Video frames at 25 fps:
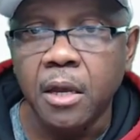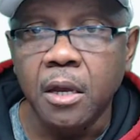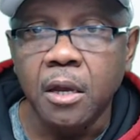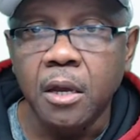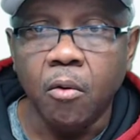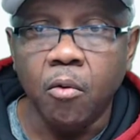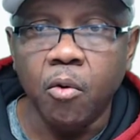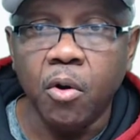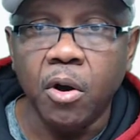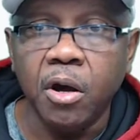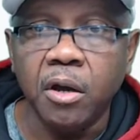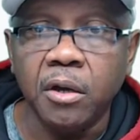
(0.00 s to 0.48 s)

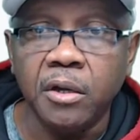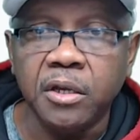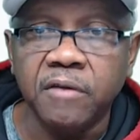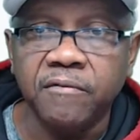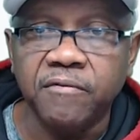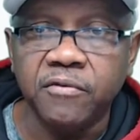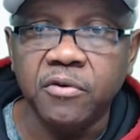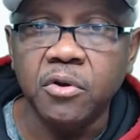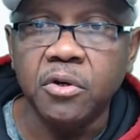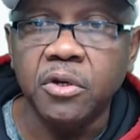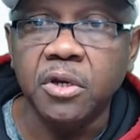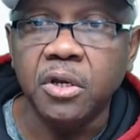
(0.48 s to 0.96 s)
Well, if
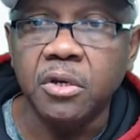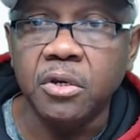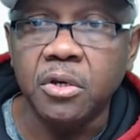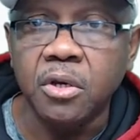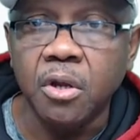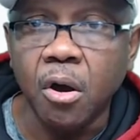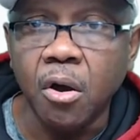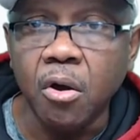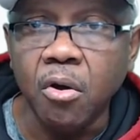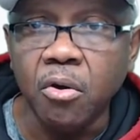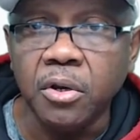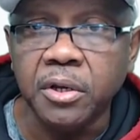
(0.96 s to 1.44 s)
you can
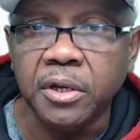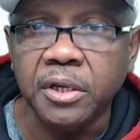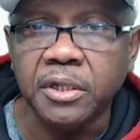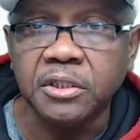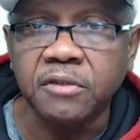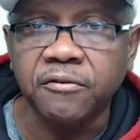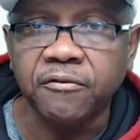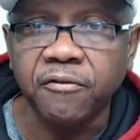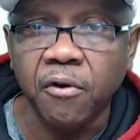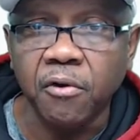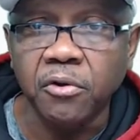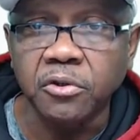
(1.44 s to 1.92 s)
notice,
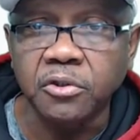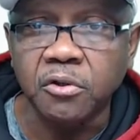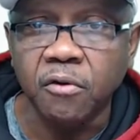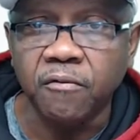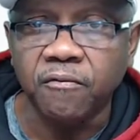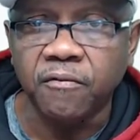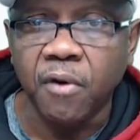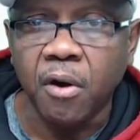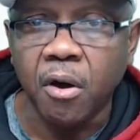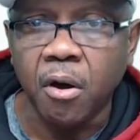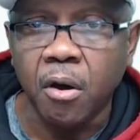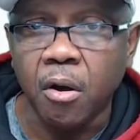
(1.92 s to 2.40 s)
first of
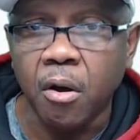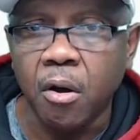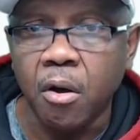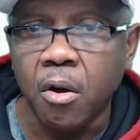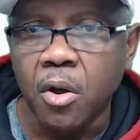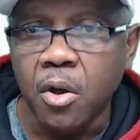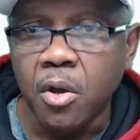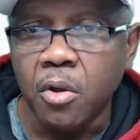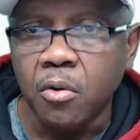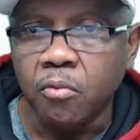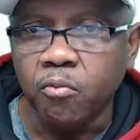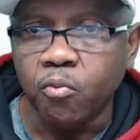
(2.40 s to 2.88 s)
all,
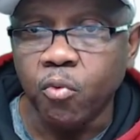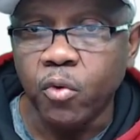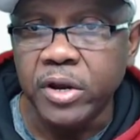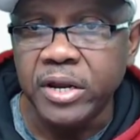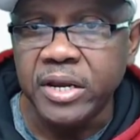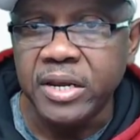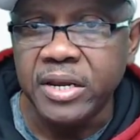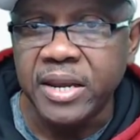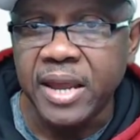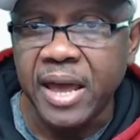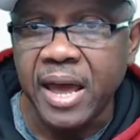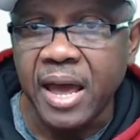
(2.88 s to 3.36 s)
we
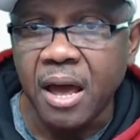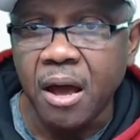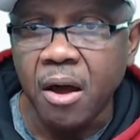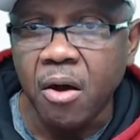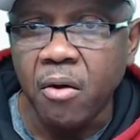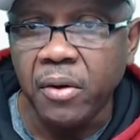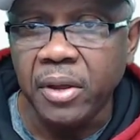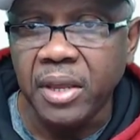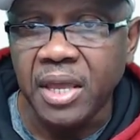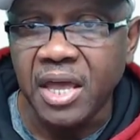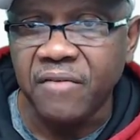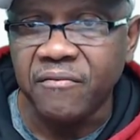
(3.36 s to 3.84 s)
now
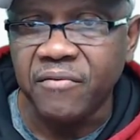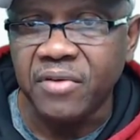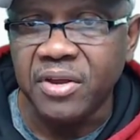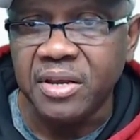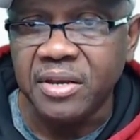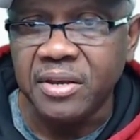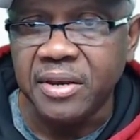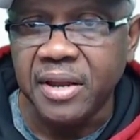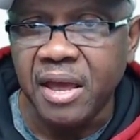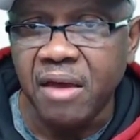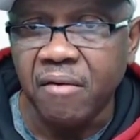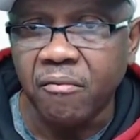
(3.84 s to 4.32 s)
have a
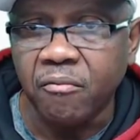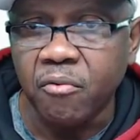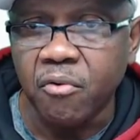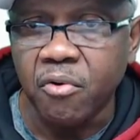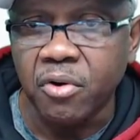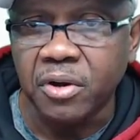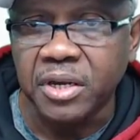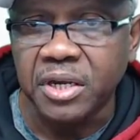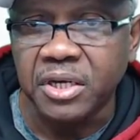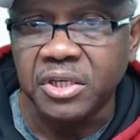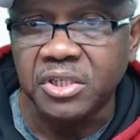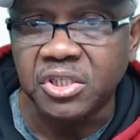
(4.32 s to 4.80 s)

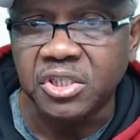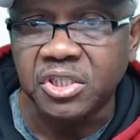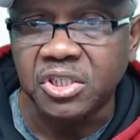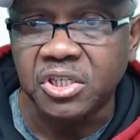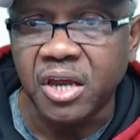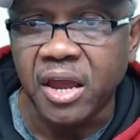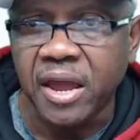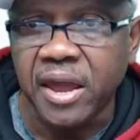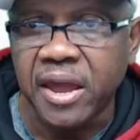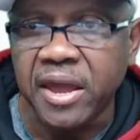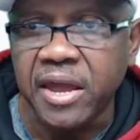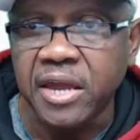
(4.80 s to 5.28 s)
network
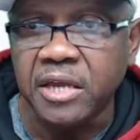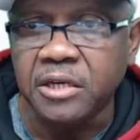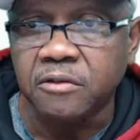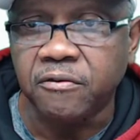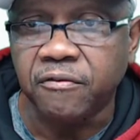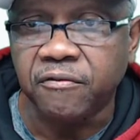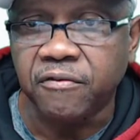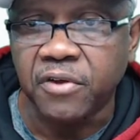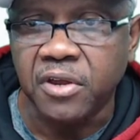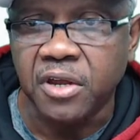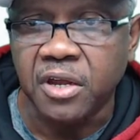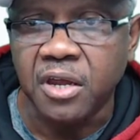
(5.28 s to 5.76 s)
exchange
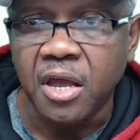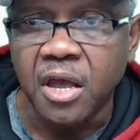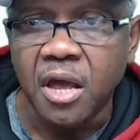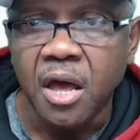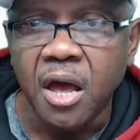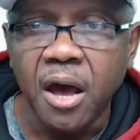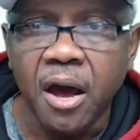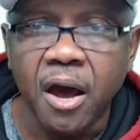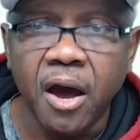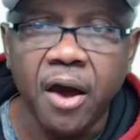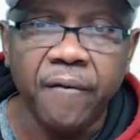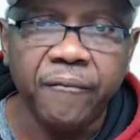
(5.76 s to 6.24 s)
fee
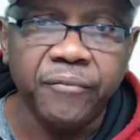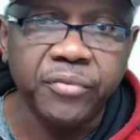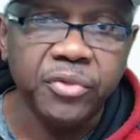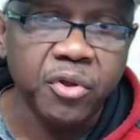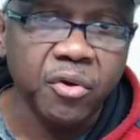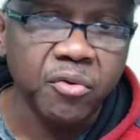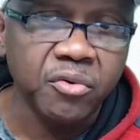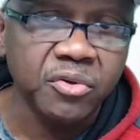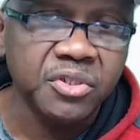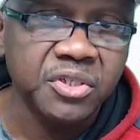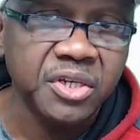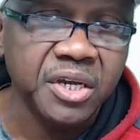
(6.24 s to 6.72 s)
of
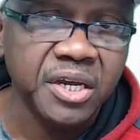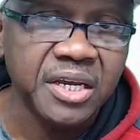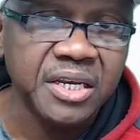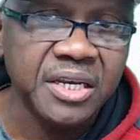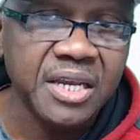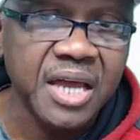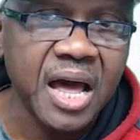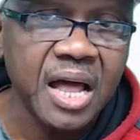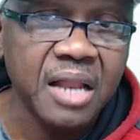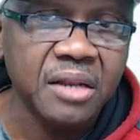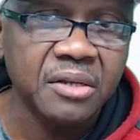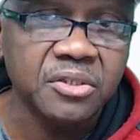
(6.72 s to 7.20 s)

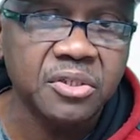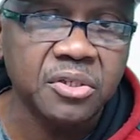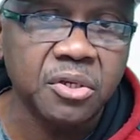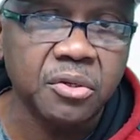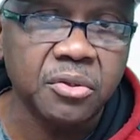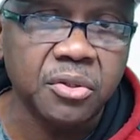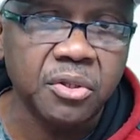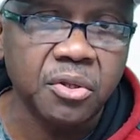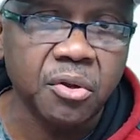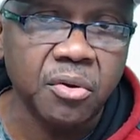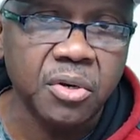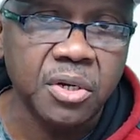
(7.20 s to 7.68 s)

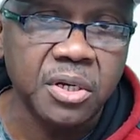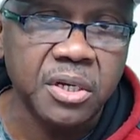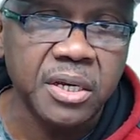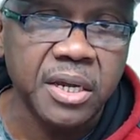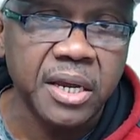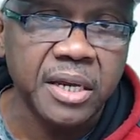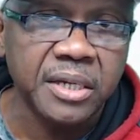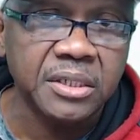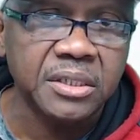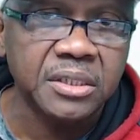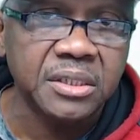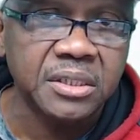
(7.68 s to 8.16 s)

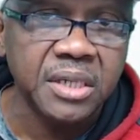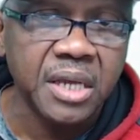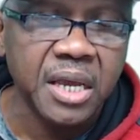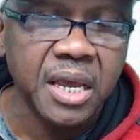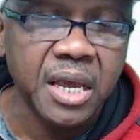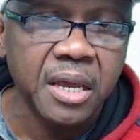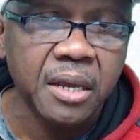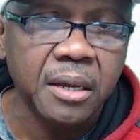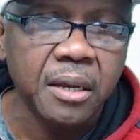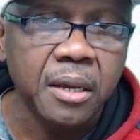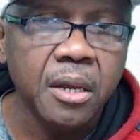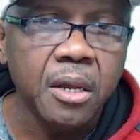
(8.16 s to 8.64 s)

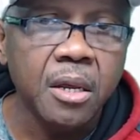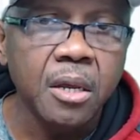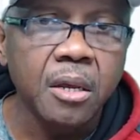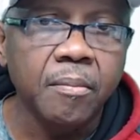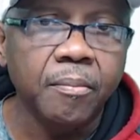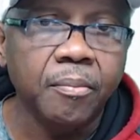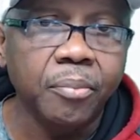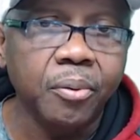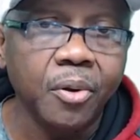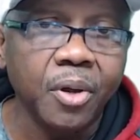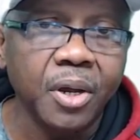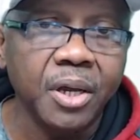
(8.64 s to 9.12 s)
$13.38
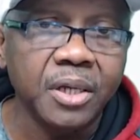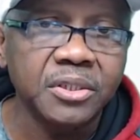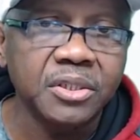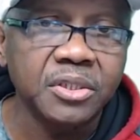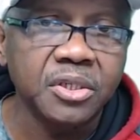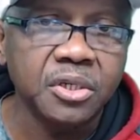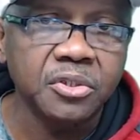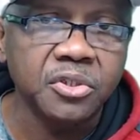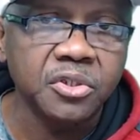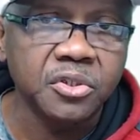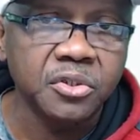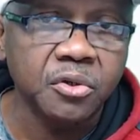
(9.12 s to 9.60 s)
plus
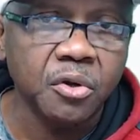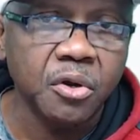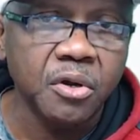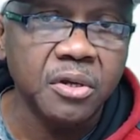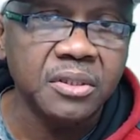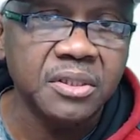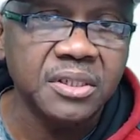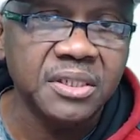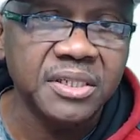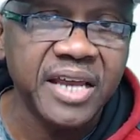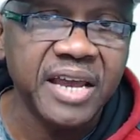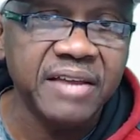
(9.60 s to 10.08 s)
the
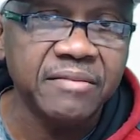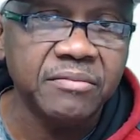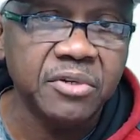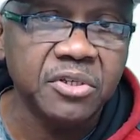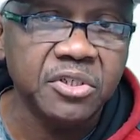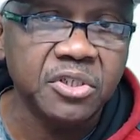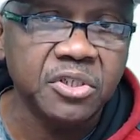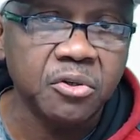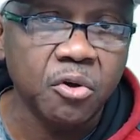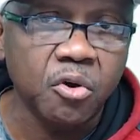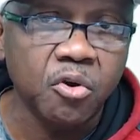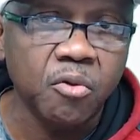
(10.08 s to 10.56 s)
safety
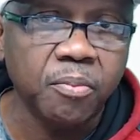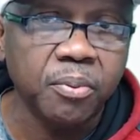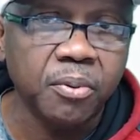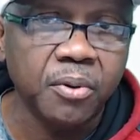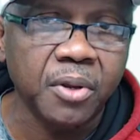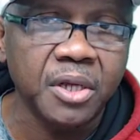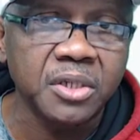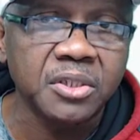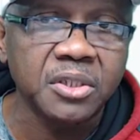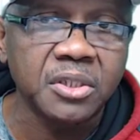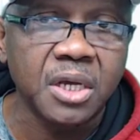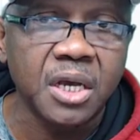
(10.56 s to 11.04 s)

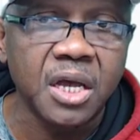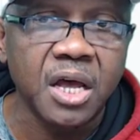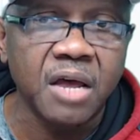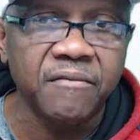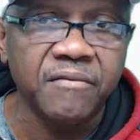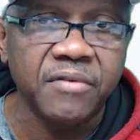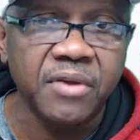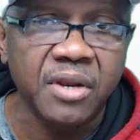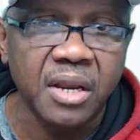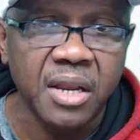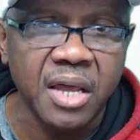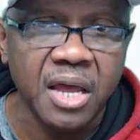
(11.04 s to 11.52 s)
surplus of
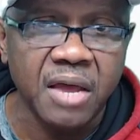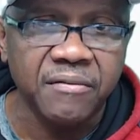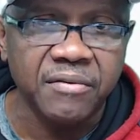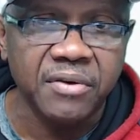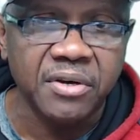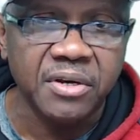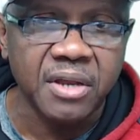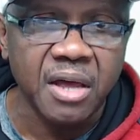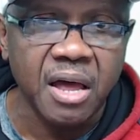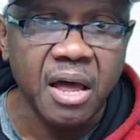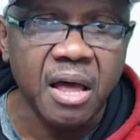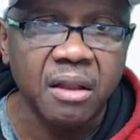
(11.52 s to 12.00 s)

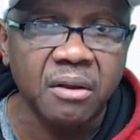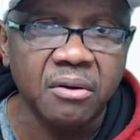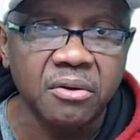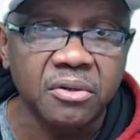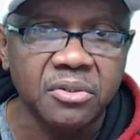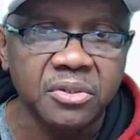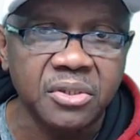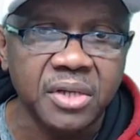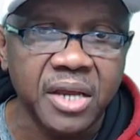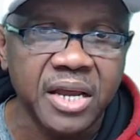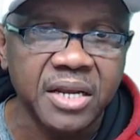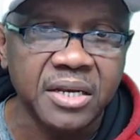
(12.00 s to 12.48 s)

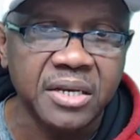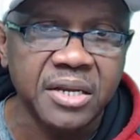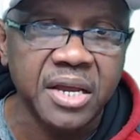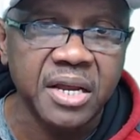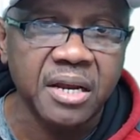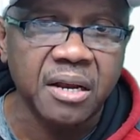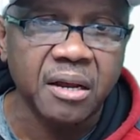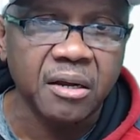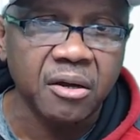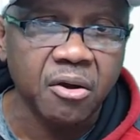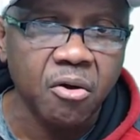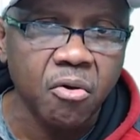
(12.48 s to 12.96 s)
$11. And then,
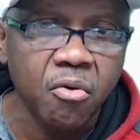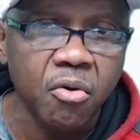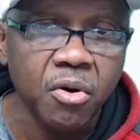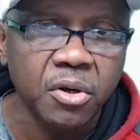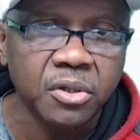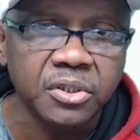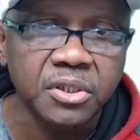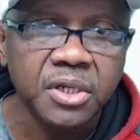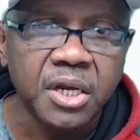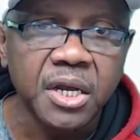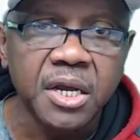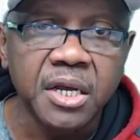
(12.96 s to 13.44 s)
of
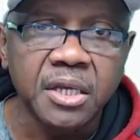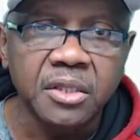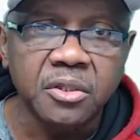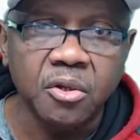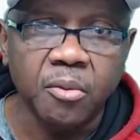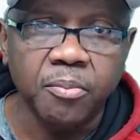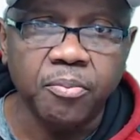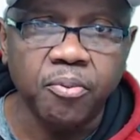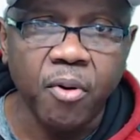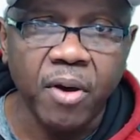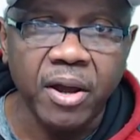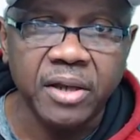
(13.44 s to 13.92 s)
course, the
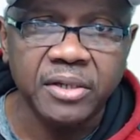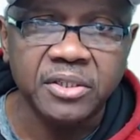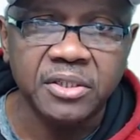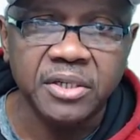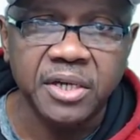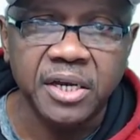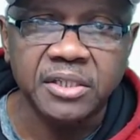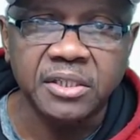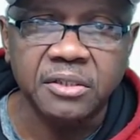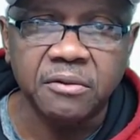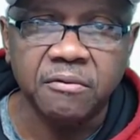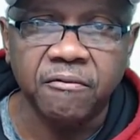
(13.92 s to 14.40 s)

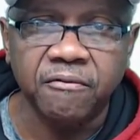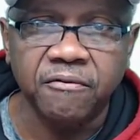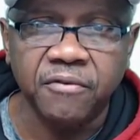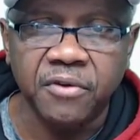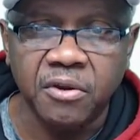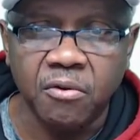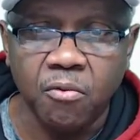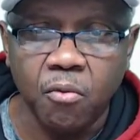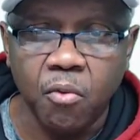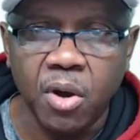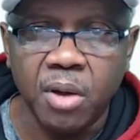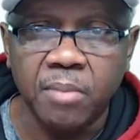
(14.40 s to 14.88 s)
processing fee,
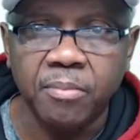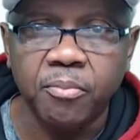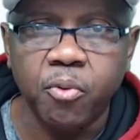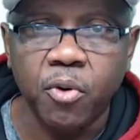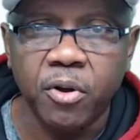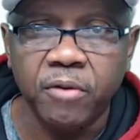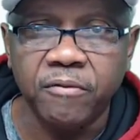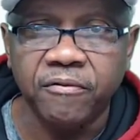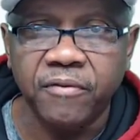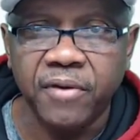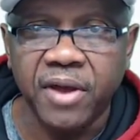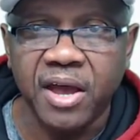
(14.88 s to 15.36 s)

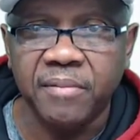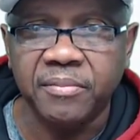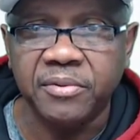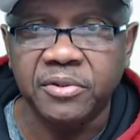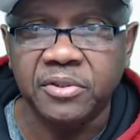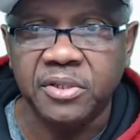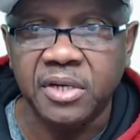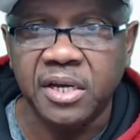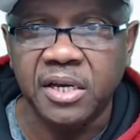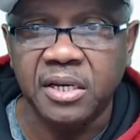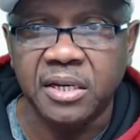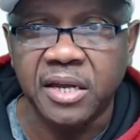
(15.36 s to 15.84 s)

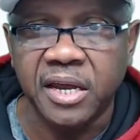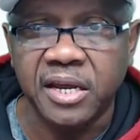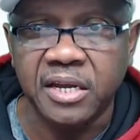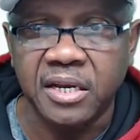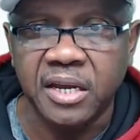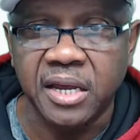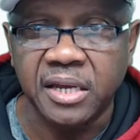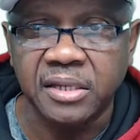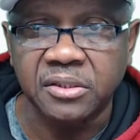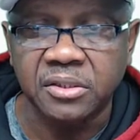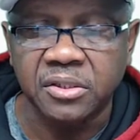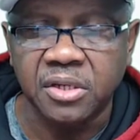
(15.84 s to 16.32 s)
1.5%,
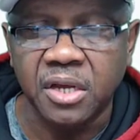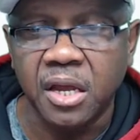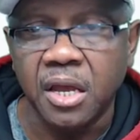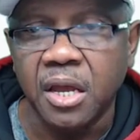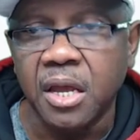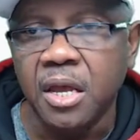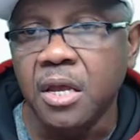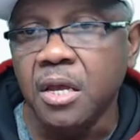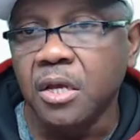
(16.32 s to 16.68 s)
99 cents.